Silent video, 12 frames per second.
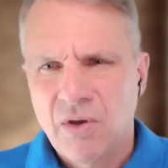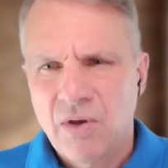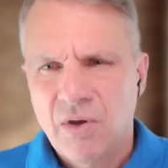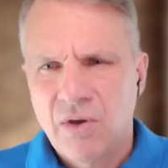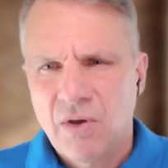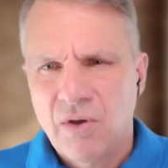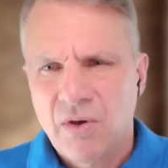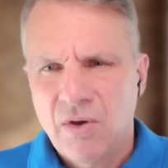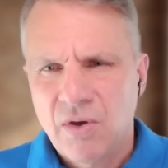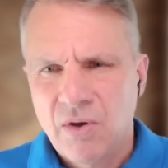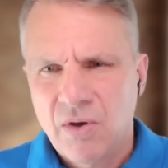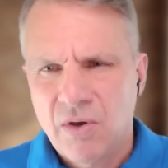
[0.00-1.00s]

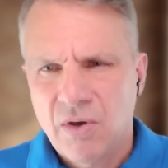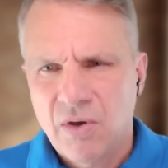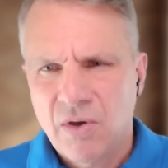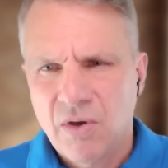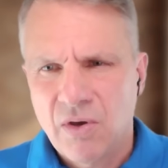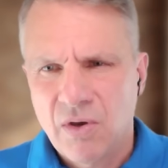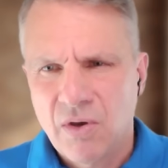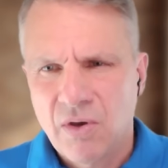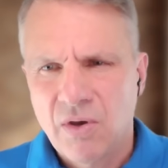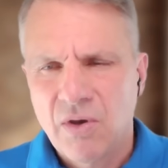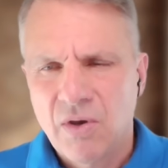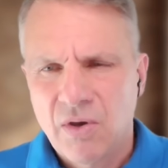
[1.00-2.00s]

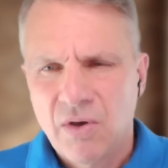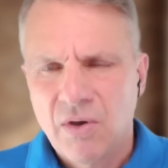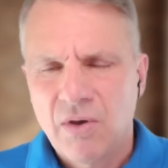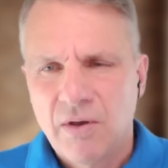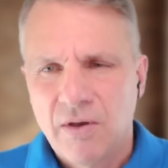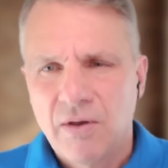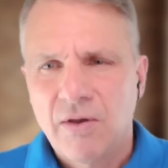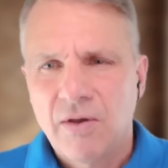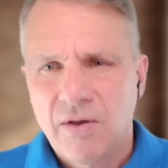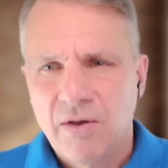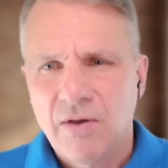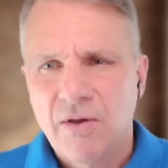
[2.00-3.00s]

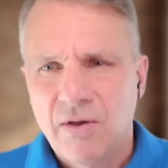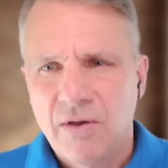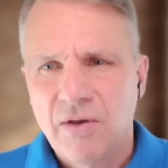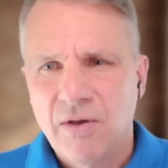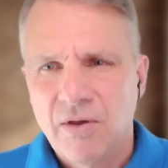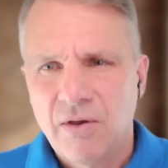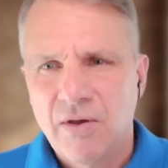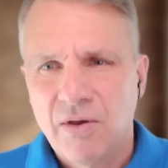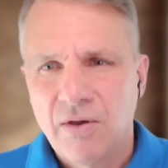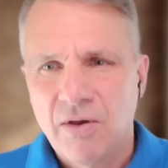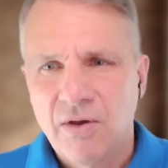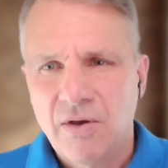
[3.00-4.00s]

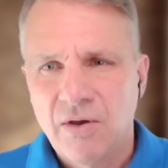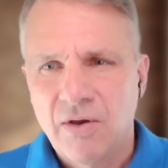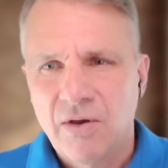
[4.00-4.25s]
This person isn't speaking.